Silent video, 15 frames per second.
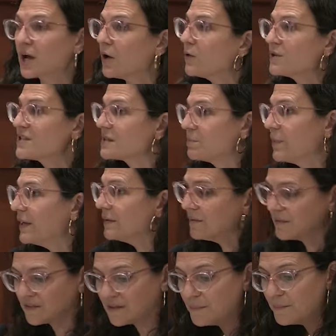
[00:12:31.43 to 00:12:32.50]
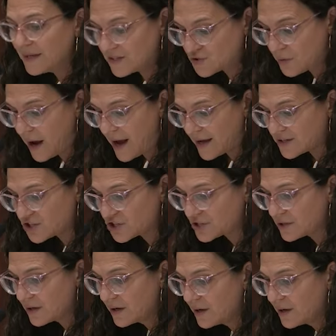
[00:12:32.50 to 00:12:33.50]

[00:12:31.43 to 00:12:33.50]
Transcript: And so spins the Midrash,